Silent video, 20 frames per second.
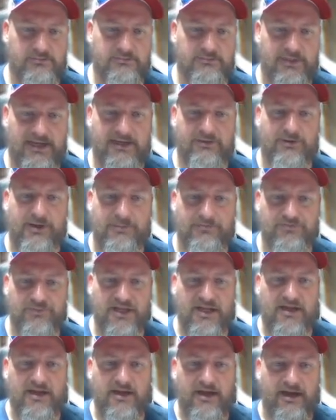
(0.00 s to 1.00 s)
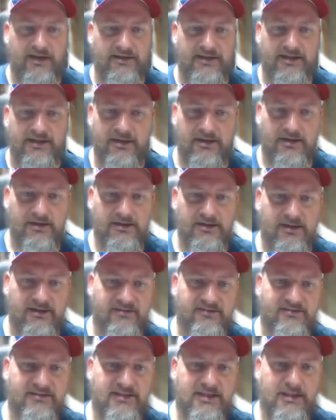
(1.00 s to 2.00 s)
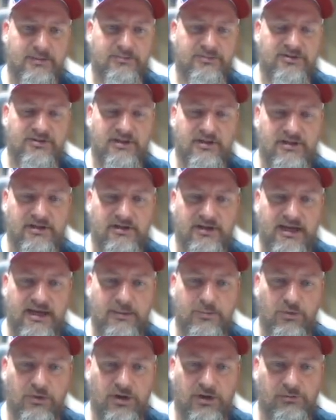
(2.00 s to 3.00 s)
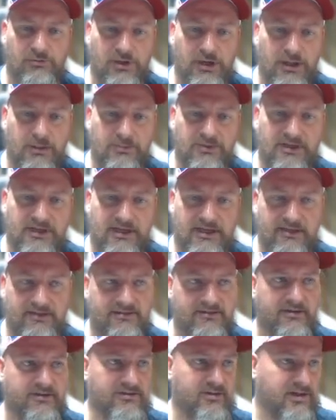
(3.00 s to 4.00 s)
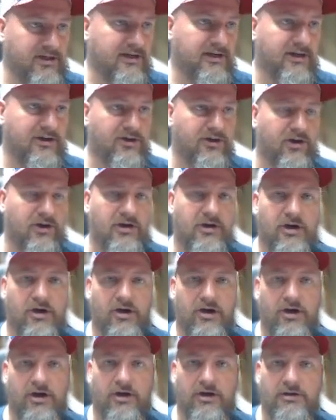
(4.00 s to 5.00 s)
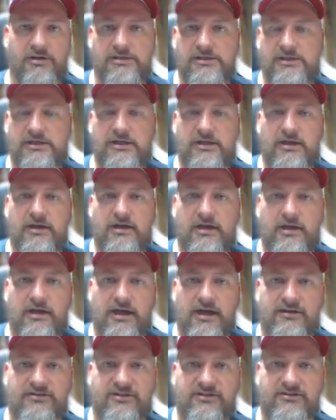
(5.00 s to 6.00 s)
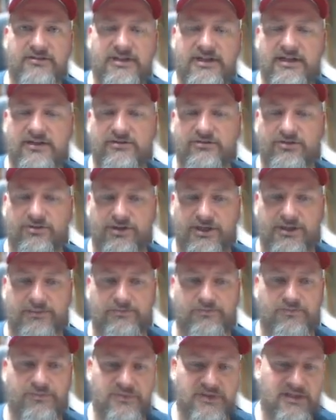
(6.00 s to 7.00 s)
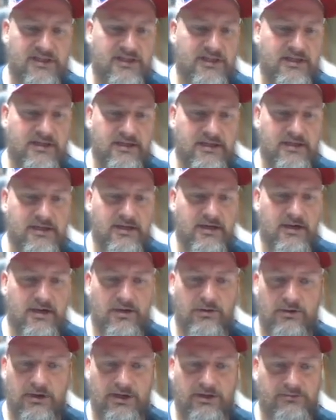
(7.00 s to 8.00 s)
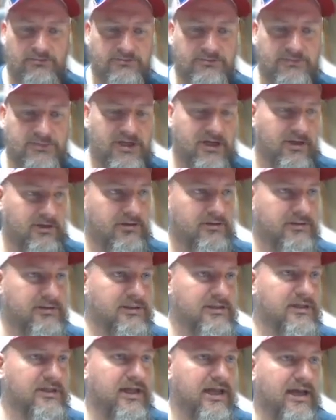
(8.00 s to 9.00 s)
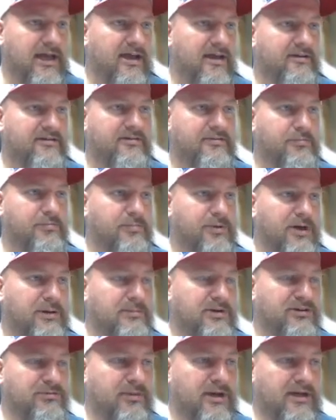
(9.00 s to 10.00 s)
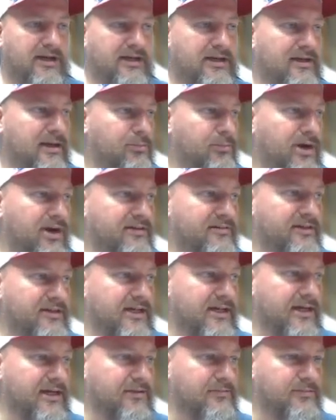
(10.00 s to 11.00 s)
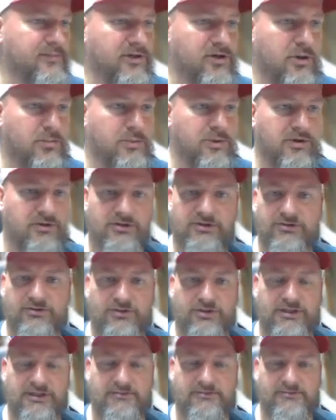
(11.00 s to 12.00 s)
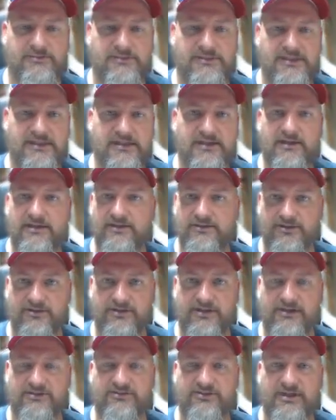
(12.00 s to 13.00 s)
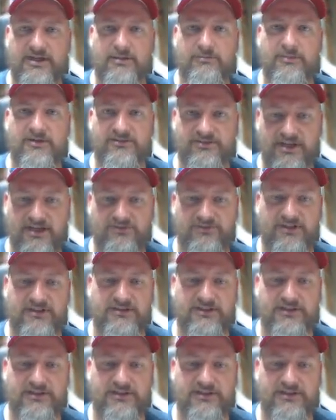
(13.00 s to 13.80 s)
Anyway, and then on accept, keyboard interrupt, it's just going to clear our SSD screen. Well, y'all, that's pretty much about it. That breaks it down. I hope you enjoyed it. Until next time, be safe out